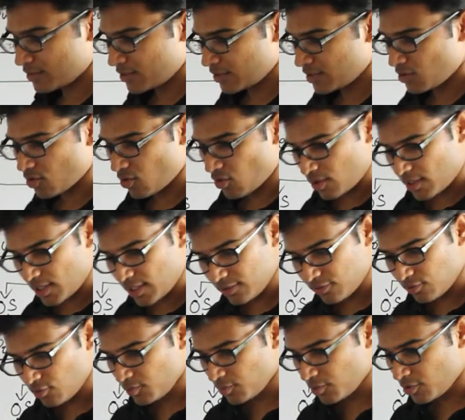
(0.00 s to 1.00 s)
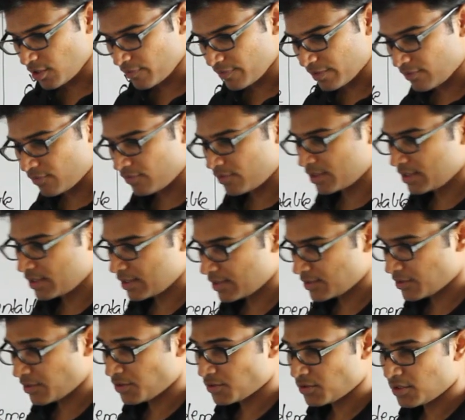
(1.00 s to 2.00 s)
the overall throughput of
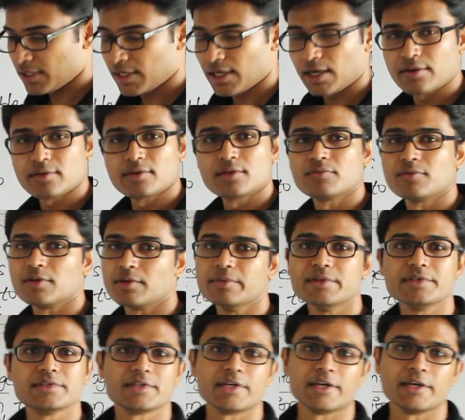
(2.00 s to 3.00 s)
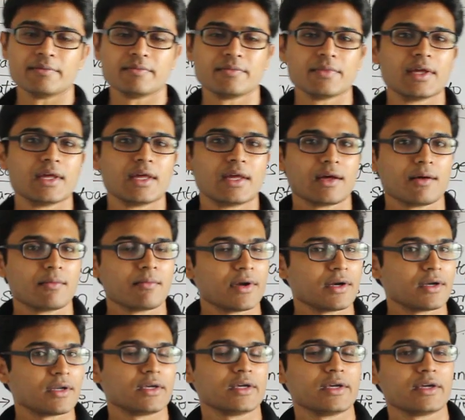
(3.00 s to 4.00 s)
every scheduling algorithm will be same,
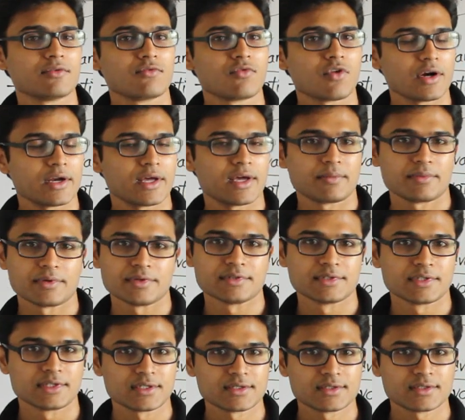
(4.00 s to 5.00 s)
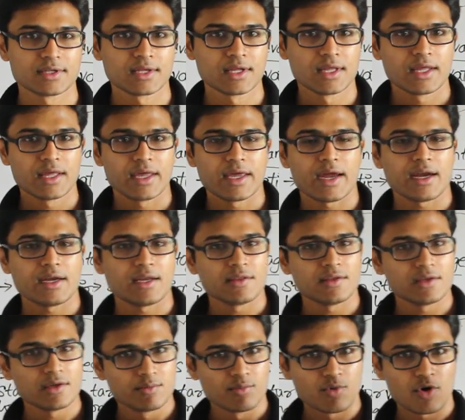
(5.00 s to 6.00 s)
but here what happens is, at
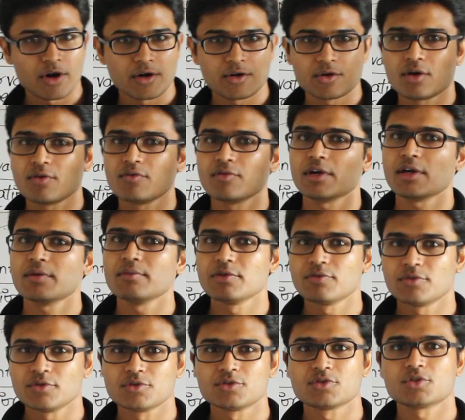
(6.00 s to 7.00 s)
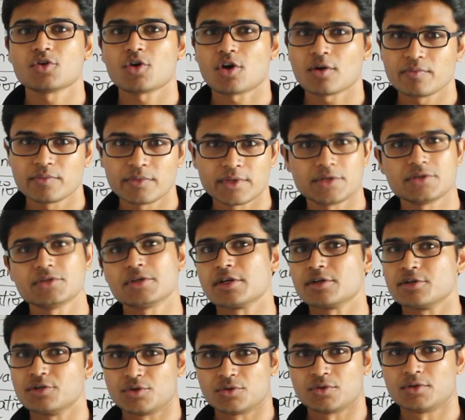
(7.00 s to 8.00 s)
any point of time, if you stop the
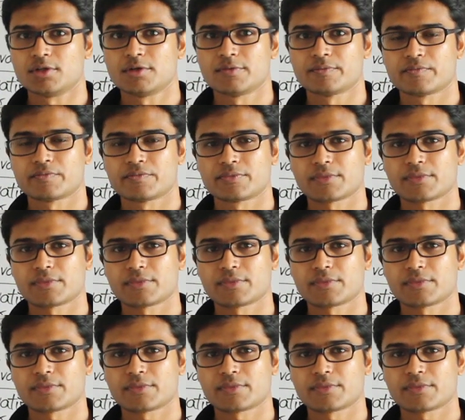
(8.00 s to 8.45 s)
schedule